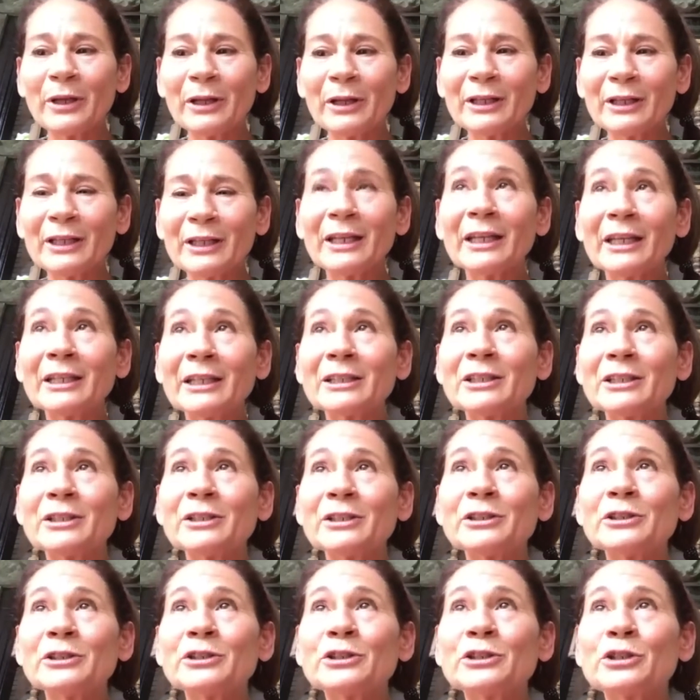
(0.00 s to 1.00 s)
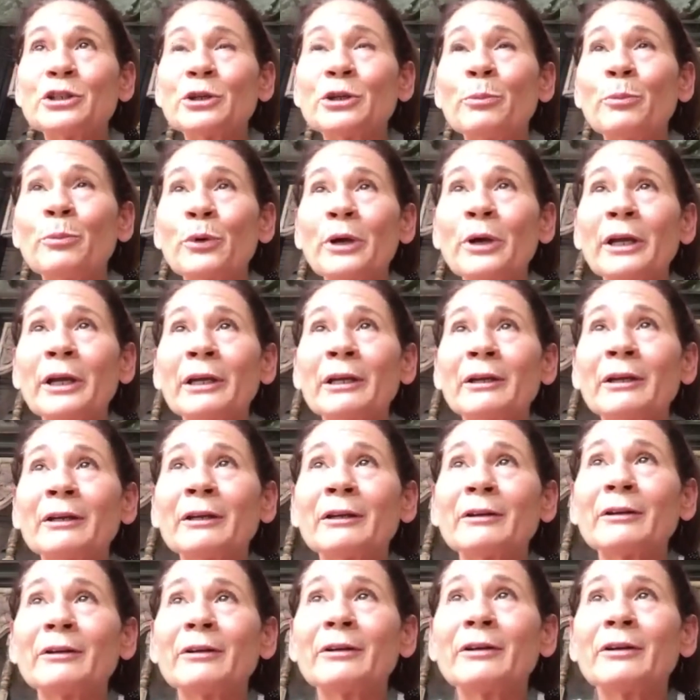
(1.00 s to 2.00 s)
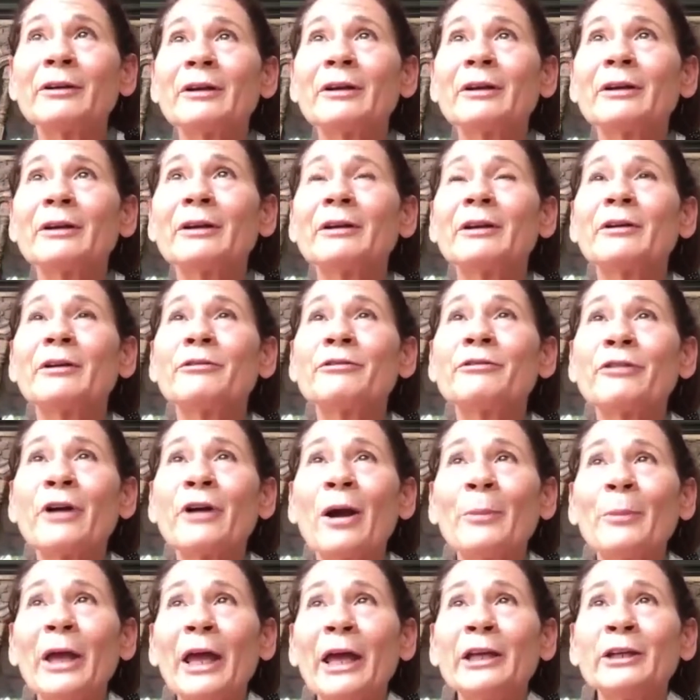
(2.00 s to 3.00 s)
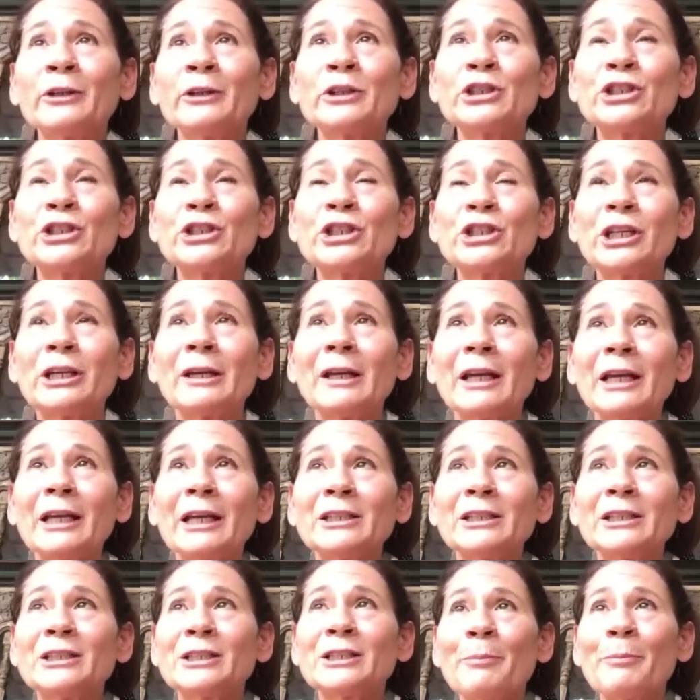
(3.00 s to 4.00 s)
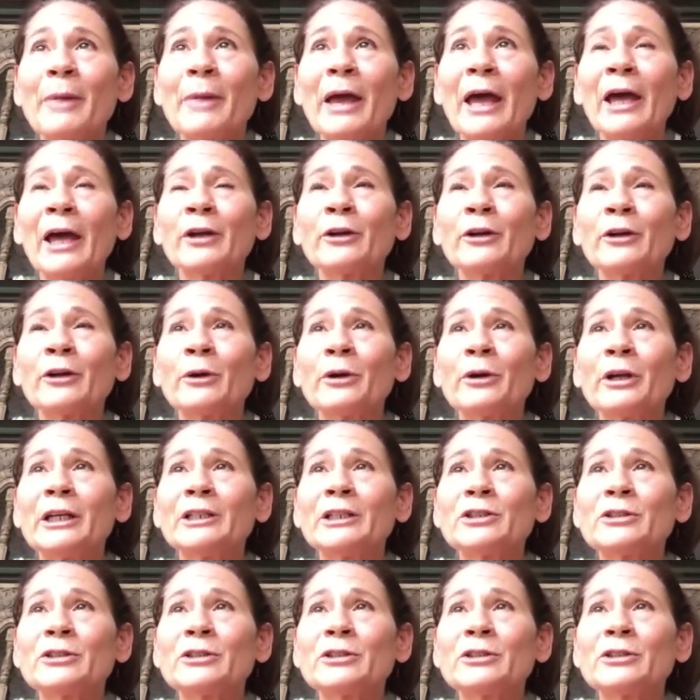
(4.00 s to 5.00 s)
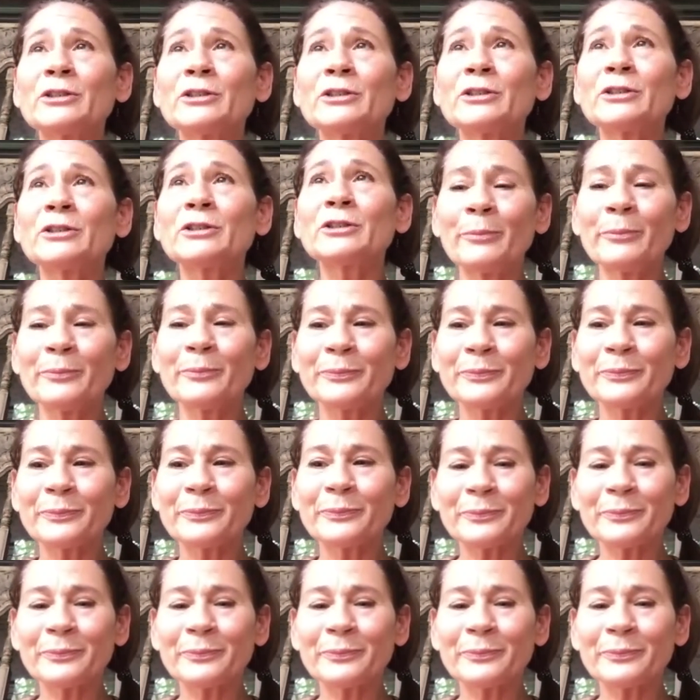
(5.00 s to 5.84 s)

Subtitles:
ability to bring from energy into matter, into form.